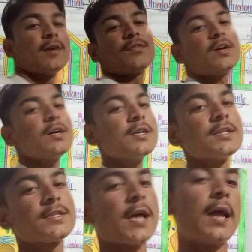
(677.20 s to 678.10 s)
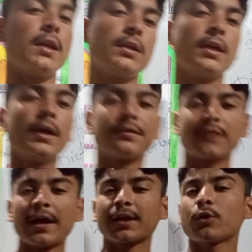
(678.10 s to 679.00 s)
of the cell.
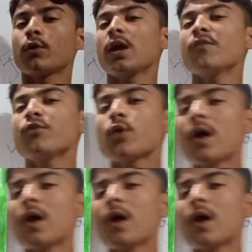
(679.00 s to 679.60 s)
Thank you. If you